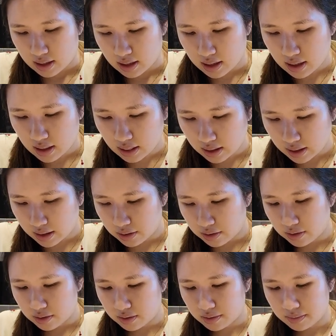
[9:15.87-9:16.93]
In
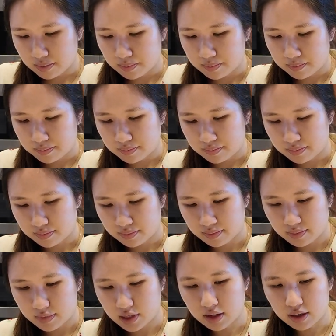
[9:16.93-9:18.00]
little,
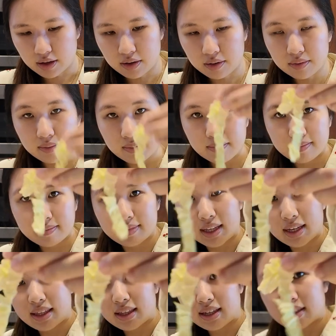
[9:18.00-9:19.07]
you know,
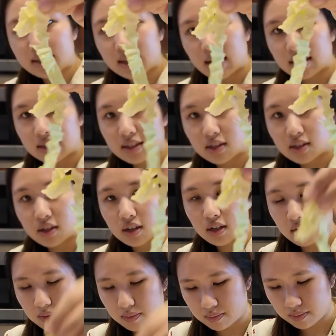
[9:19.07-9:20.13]
like this size is good.